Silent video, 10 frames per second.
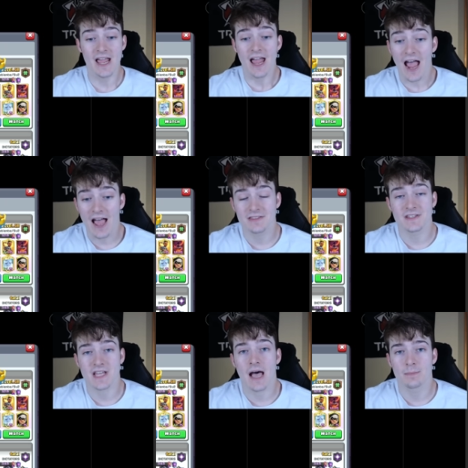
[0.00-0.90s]
at the
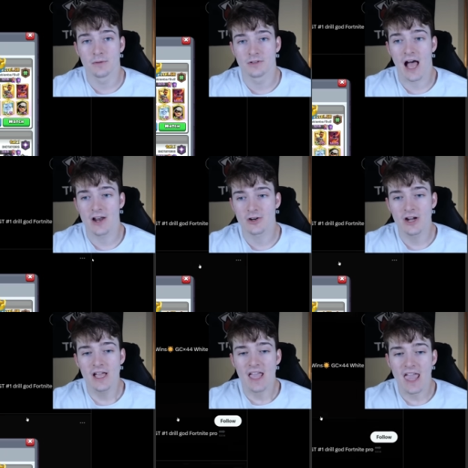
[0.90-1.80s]
top of
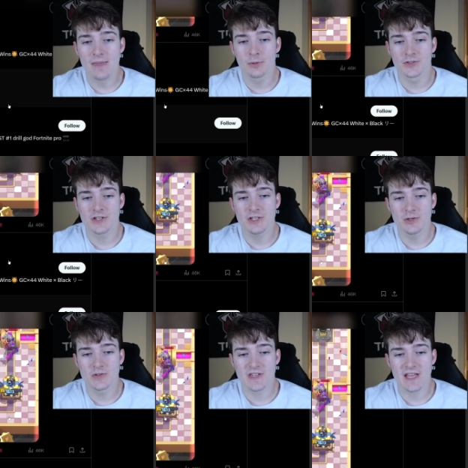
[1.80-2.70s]
ladder, able to
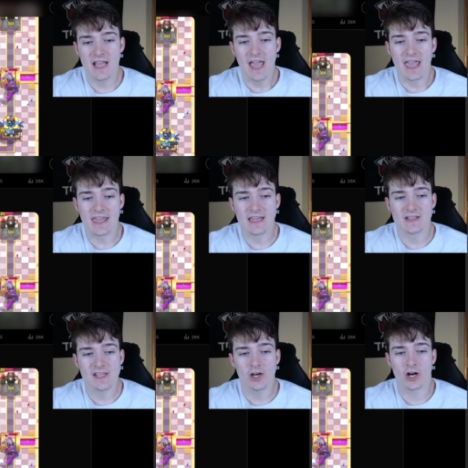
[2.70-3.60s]
use it. And
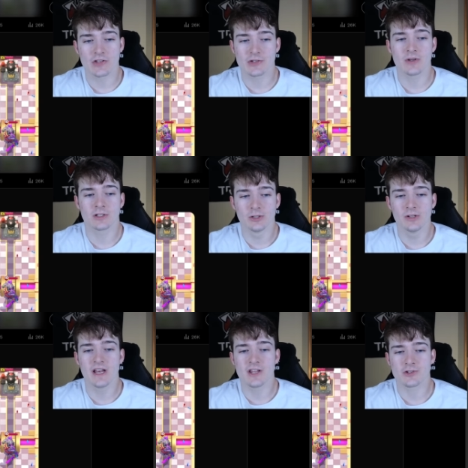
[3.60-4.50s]
he also
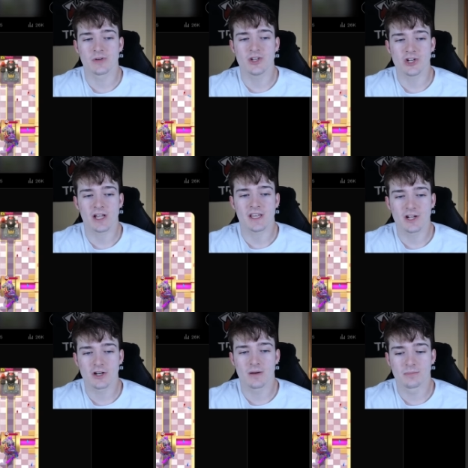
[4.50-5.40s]
included a screenshot
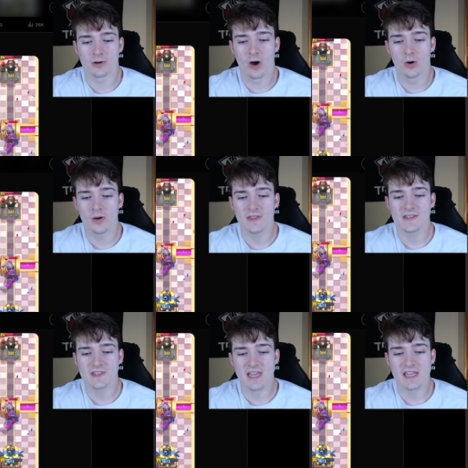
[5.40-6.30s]
here. Bro,
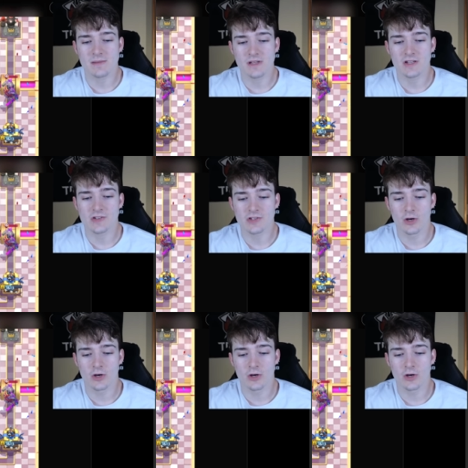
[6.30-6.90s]
this game is so